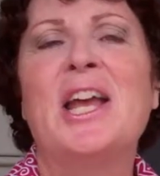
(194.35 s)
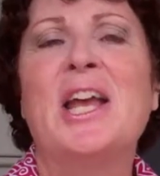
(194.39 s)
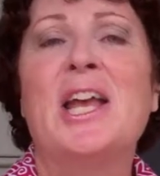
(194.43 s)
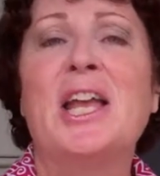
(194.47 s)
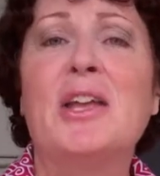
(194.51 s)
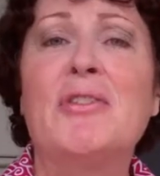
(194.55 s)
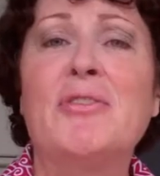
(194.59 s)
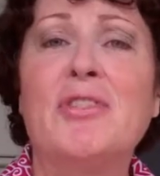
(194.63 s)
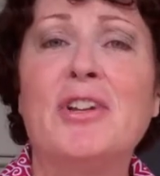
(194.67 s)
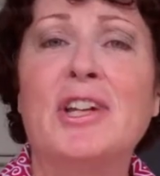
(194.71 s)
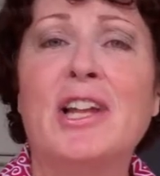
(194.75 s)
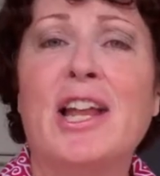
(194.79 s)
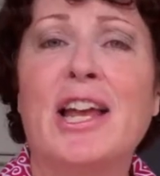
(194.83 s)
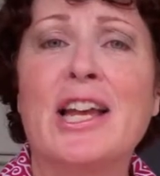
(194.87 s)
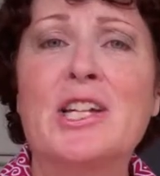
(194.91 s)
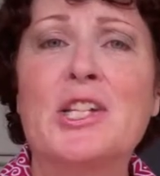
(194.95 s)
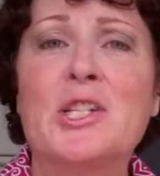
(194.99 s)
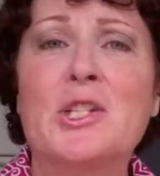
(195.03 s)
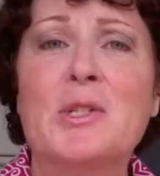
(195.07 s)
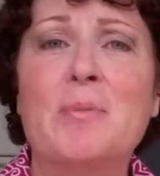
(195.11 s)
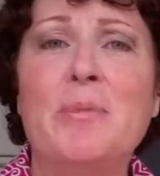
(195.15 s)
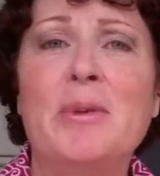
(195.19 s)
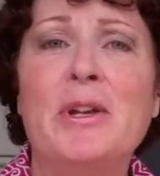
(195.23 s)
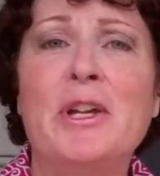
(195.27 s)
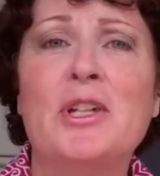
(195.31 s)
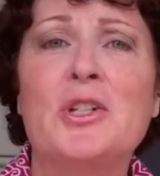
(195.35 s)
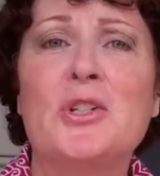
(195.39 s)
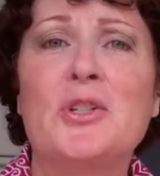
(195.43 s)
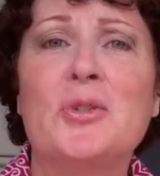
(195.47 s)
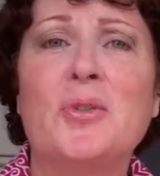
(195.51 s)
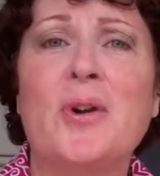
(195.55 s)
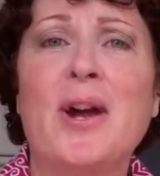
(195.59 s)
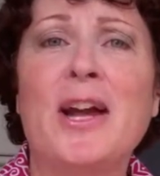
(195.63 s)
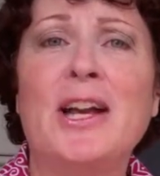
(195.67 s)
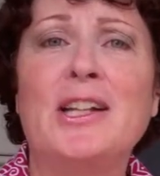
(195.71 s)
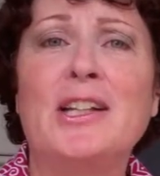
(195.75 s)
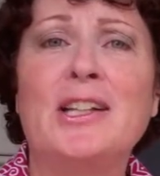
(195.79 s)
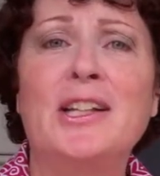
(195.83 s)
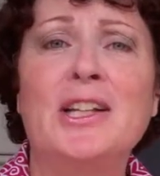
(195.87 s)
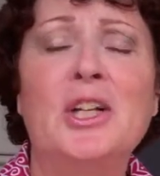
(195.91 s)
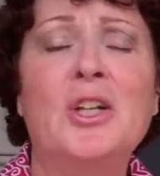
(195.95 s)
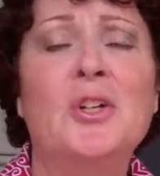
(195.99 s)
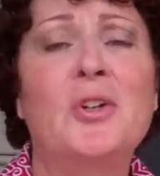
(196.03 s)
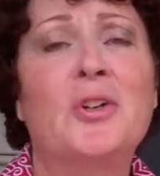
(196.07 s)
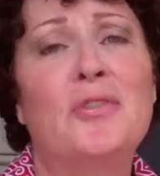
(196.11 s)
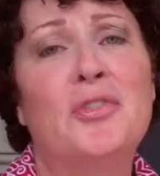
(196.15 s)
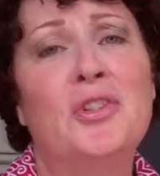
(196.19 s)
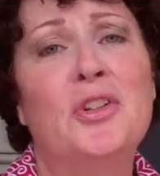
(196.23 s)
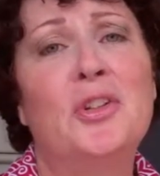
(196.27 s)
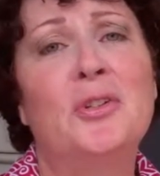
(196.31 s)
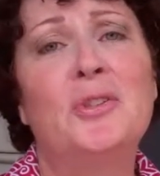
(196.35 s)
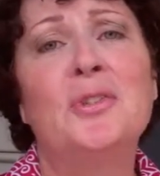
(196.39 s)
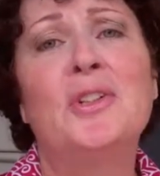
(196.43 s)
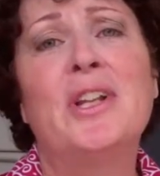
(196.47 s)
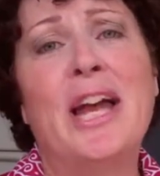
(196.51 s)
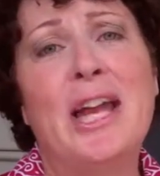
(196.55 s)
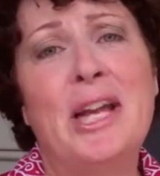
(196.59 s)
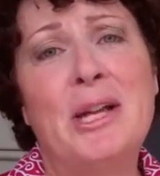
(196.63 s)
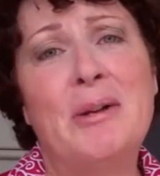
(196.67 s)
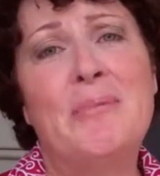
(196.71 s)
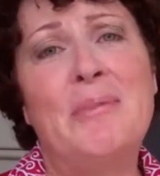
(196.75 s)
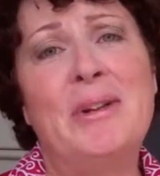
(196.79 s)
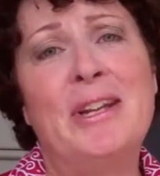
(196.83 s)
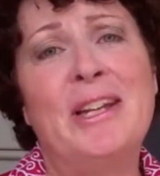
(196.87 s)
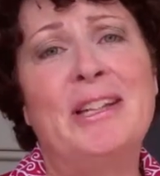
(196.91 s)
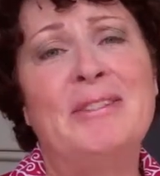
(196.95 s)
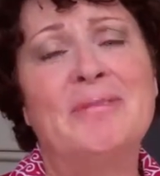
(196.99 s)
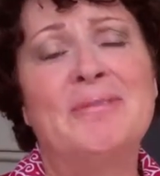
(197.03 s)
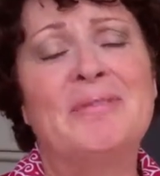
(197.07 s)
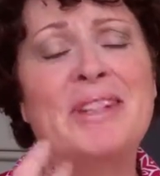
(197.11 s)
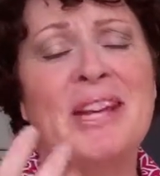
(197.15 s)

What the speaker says: If you'd like to speak directly, or if you, like me,